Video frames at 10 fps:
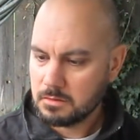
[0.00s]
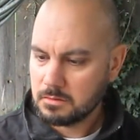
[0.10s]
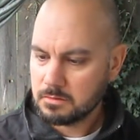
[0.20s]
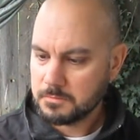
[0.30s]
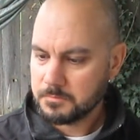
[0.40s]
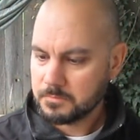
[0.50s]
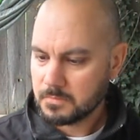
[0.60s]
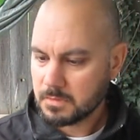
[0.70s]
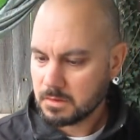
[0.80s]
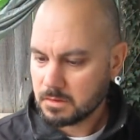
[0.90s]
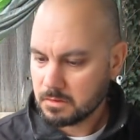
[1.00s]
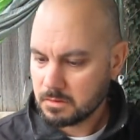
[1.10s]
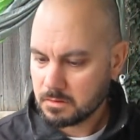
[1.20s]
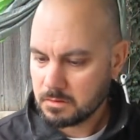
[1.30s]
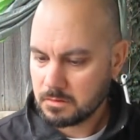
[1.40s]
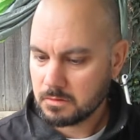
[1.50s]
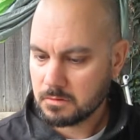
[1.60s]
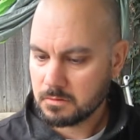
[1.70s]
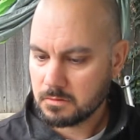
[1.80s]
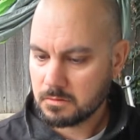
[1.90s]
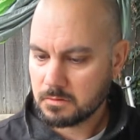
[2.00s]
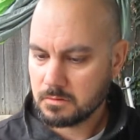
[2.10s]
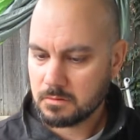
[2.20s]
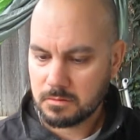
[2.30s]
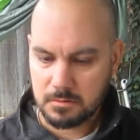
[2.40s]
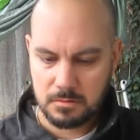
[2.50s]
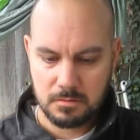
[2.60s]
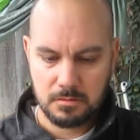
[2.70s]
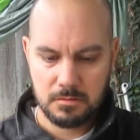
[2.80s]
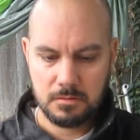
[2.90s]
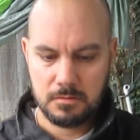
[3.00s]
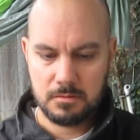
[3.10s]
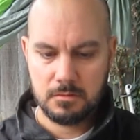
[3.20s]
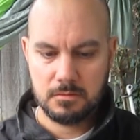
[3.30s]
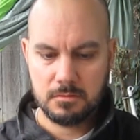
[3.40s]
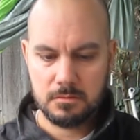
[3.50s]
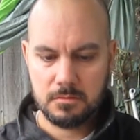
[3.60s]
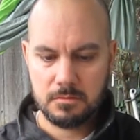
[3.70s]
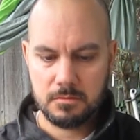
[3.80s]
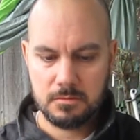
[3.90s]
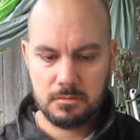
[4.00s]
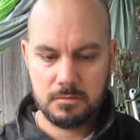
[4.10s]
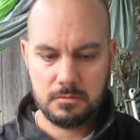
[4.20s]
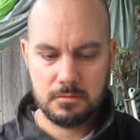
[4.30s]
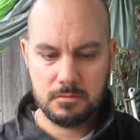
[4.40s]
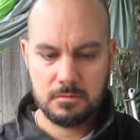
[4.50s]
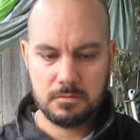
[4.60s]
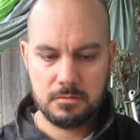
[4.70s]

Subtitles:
Nobody speaks.